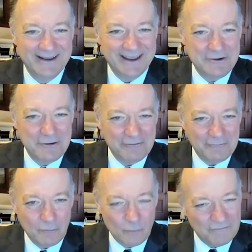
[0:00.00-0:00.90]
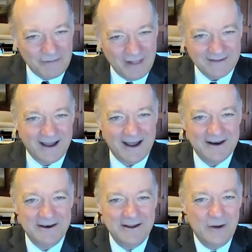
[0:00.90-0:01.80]
Can you reflect
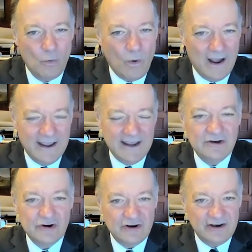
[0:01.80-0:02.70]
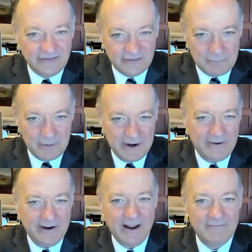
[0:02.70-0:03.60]
on why
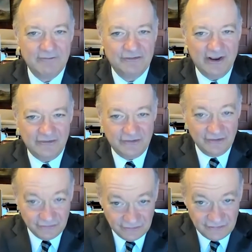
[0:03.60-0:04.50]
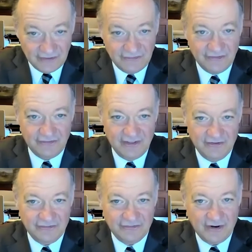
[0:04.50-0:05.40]
interdisciplinary conversations such as
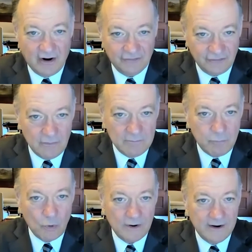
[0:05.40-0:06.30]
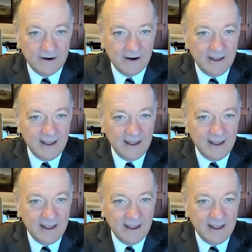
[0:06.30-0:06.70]
this are so important?